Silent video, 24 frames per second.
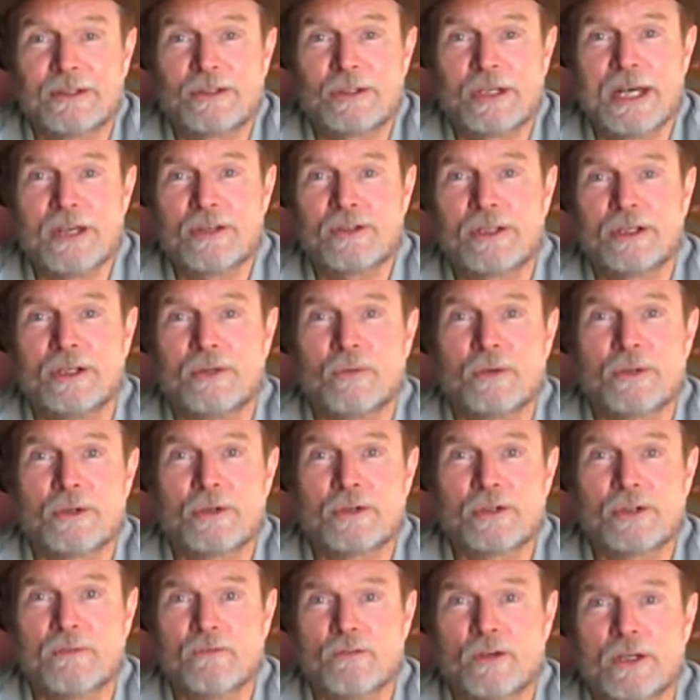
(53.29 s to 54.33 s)
tasted it with their
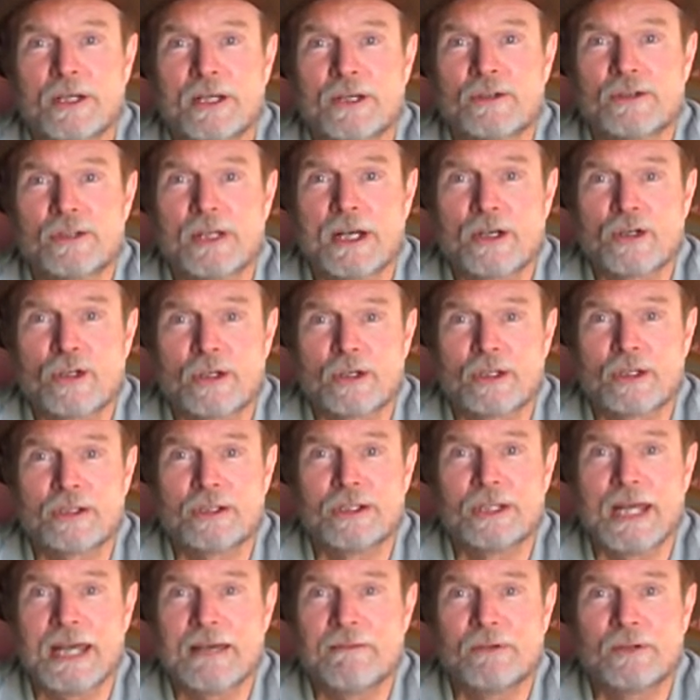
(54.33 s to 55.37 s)
Zinfandel section
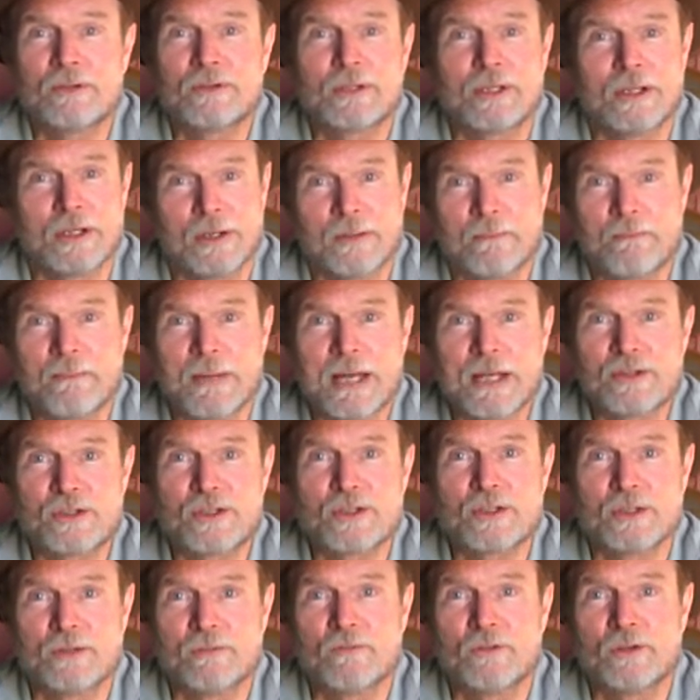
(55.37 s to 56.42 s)
and gave it their
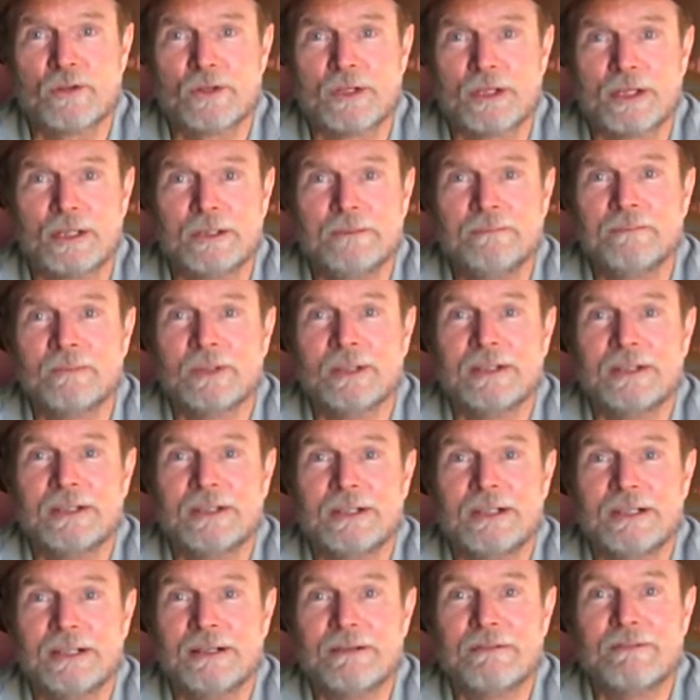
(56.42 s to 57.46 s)
best Zinfandel
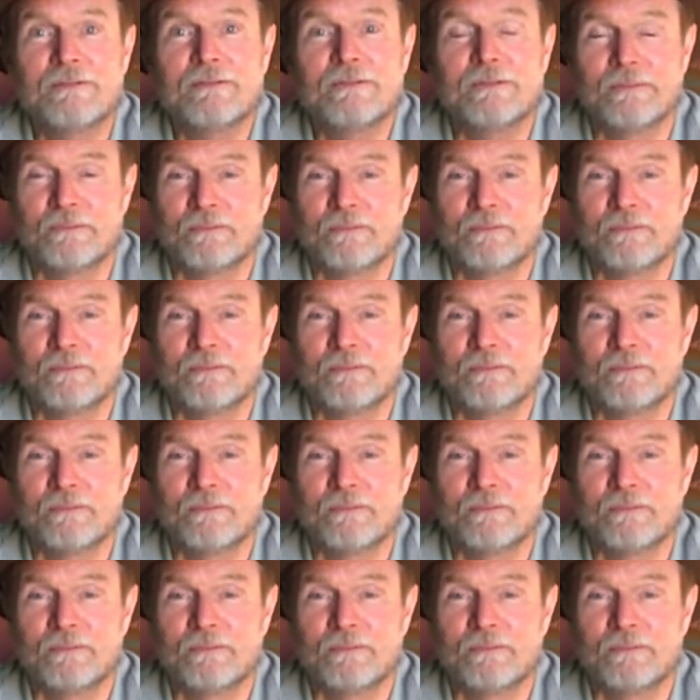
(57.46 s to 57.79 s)
of